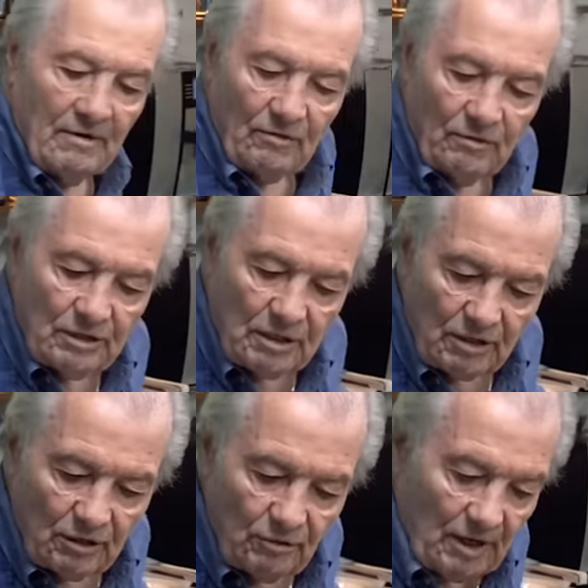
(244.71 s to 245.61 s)
Of course,
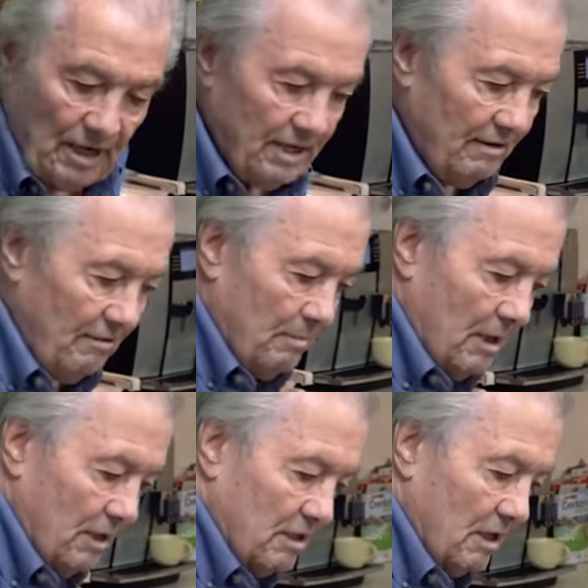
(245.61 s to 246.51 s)
so I have
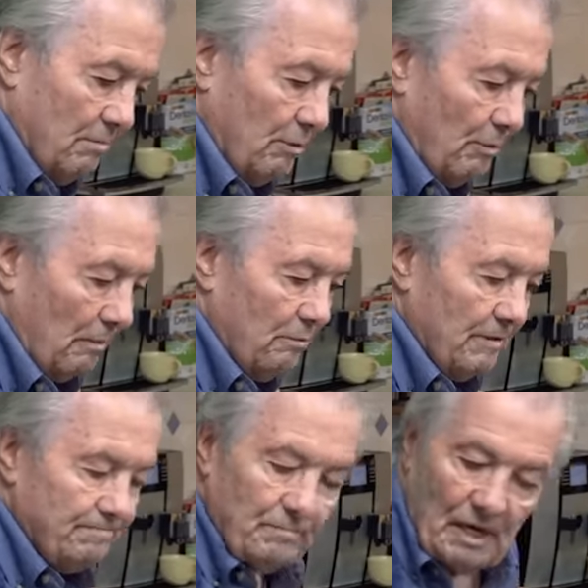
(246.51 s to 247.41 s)
about
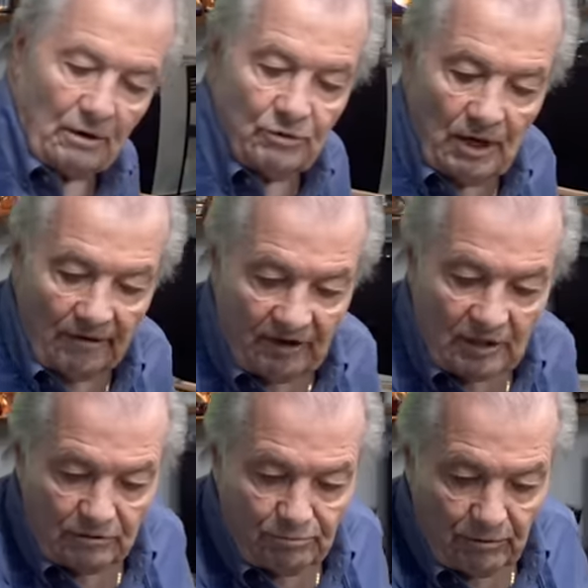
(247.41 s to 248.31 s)
probably a good half a
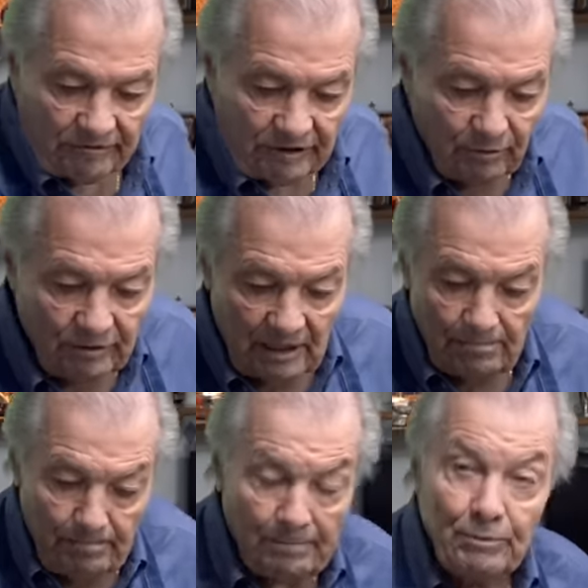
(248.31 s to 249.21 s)
teaspoon of salt and
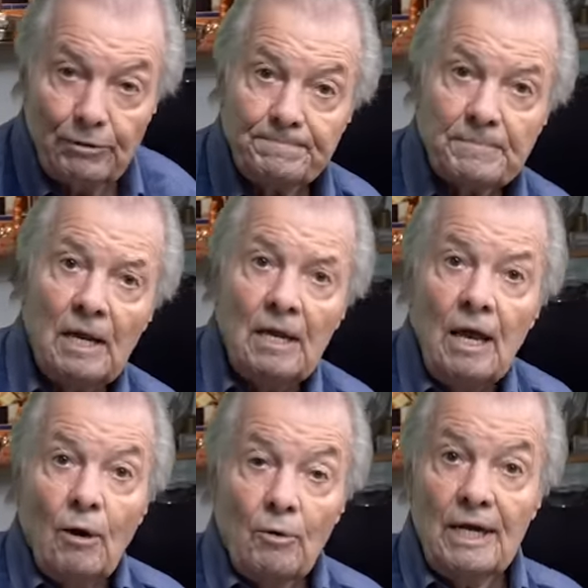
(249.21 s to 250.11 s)
pepper.
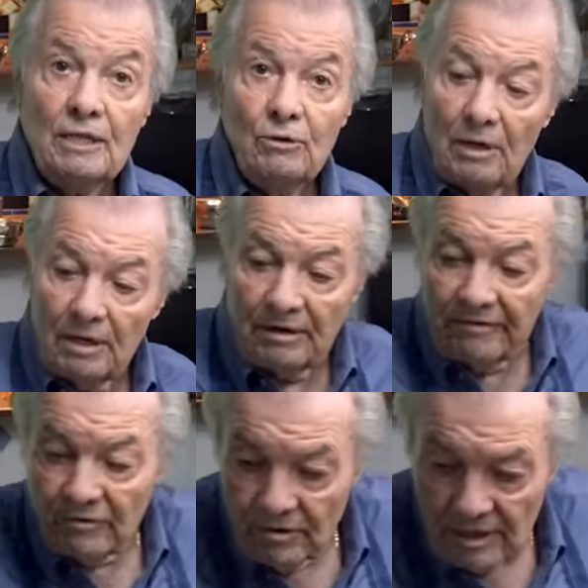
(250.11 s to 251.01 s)
When I do a lot
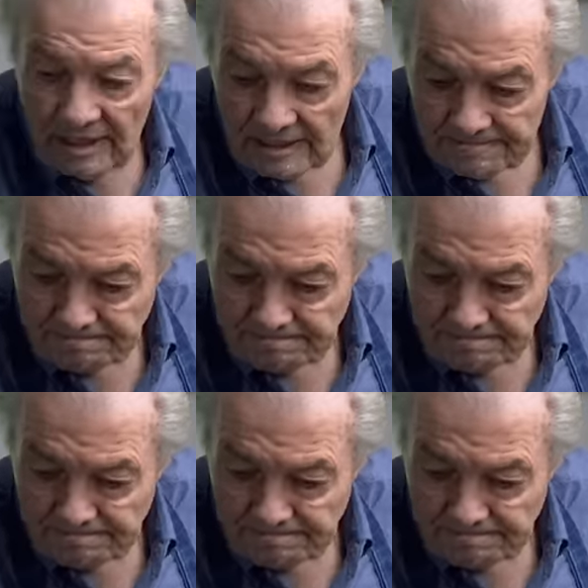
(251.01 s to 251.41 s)
of cooking,